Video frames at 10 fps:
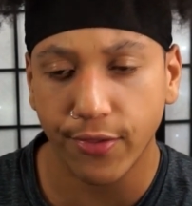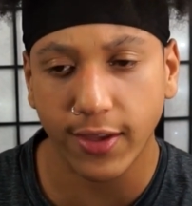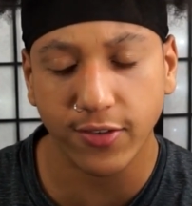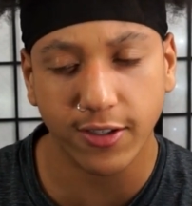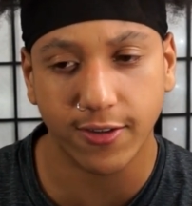I
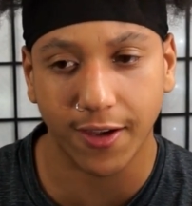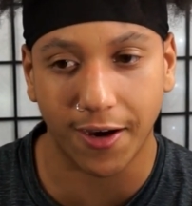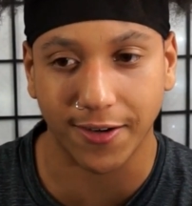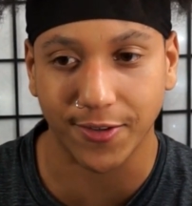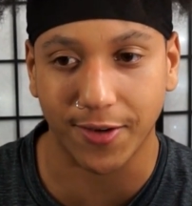think she's
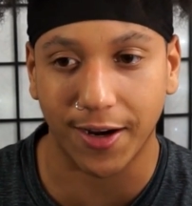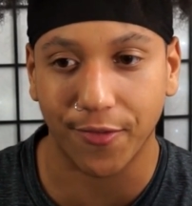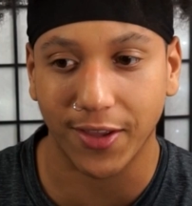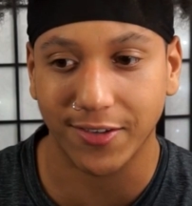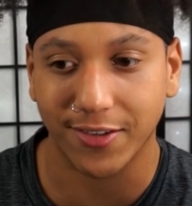young, so I
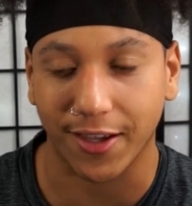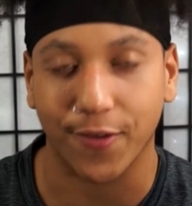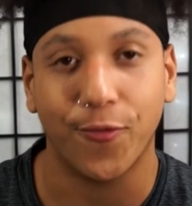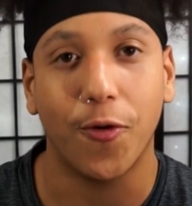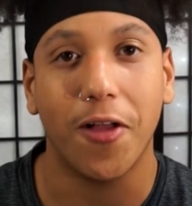don't think she's
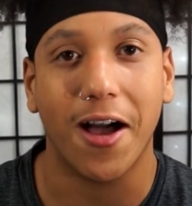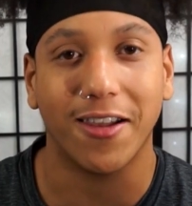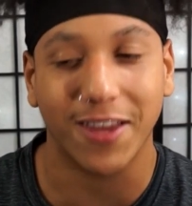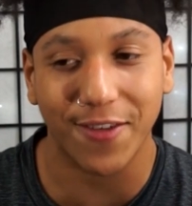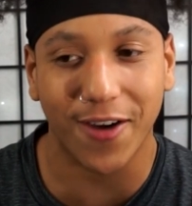like
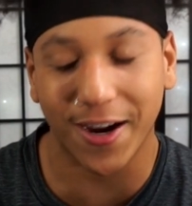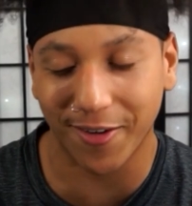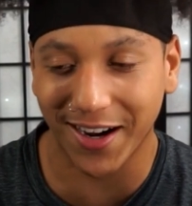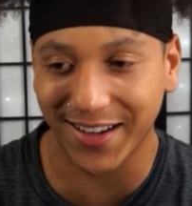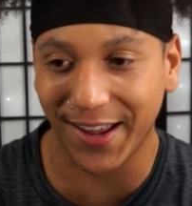full-on Levi
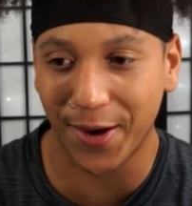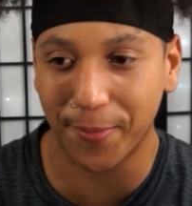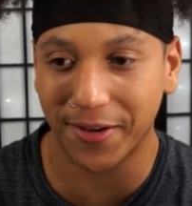right now,